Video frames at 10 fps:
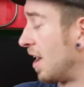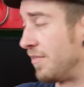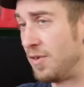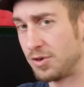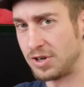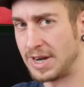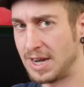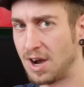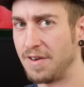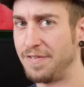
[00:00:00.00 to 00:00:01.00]

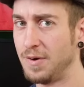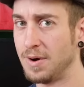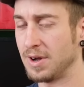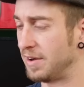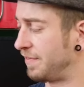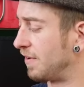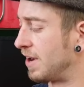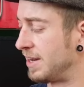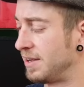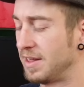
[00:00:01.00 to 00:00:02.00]
Unfortunately, I feel I'm going to
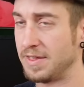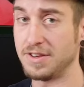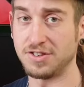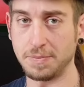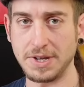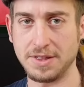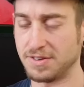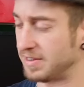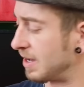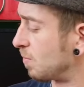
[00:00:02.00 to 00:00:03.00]
find this to be the
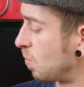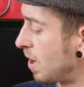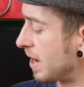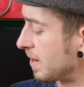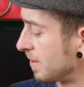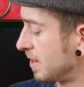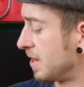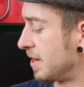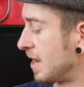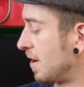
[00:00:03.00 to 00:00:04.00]
same way.
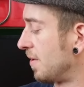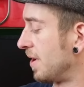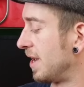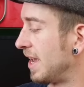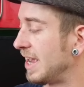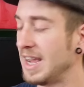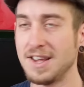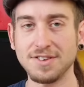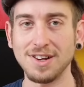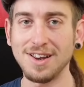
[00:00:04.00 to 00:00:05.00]
Now, it
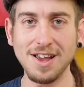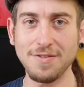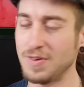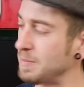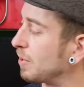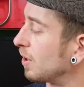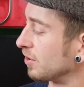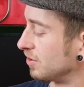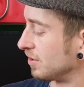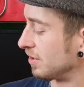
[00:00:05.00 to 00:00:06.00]
is a lovely
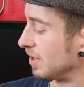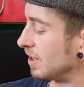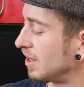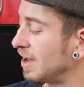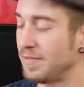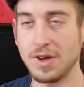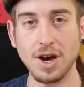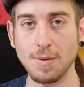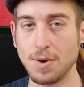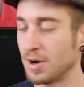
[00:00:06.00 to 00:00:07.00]
box. Love the
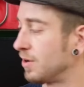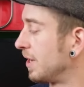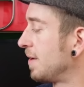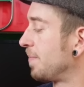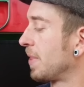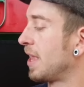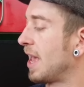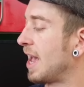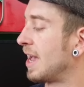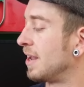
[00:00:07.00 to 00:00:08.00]
artwork on it,
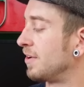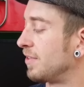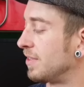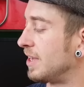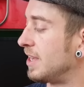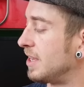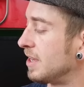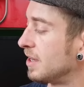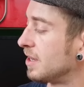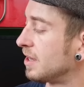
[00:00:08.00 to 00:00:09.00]
and the
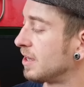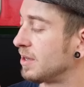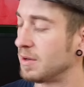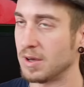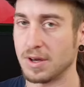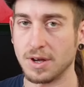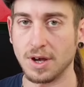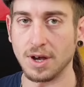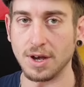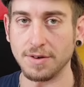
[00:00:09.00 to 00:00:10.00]

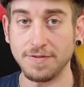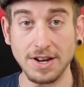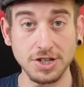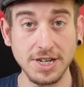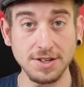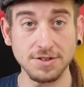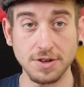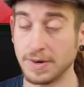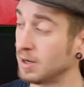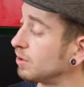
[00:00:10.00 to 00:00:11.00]
flash kits that
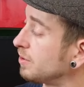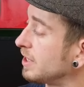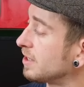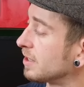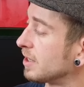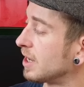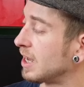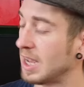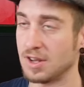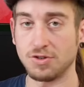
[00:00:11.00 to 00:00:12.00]
are included,
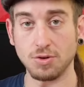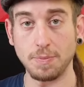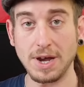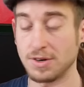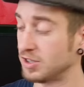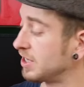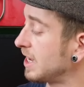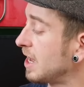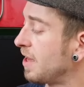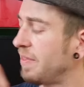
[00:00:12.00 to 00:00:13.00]
as you're about to
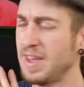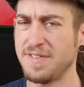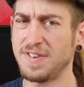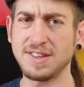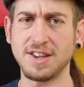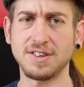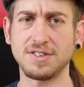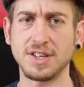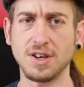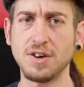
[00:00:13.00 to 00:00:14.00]
see, they're
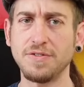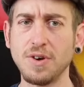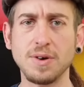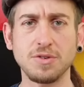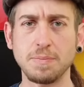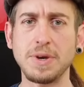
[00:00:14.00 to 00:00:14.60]
fantastic. I'll throw up some